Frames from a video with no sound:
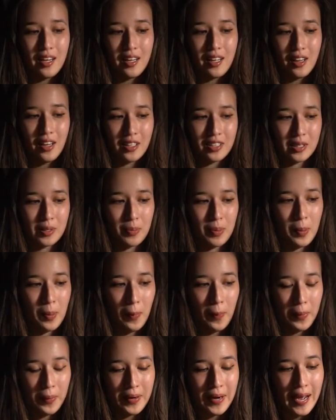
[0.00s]
Lots of people
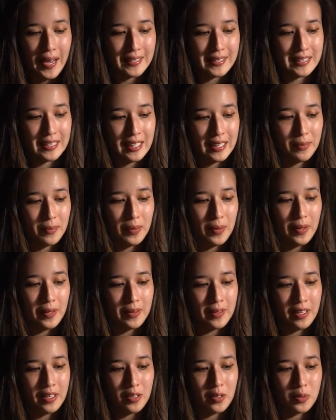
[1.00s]
procrastinate
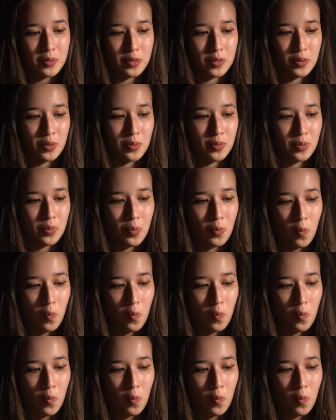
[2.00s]
and they don't do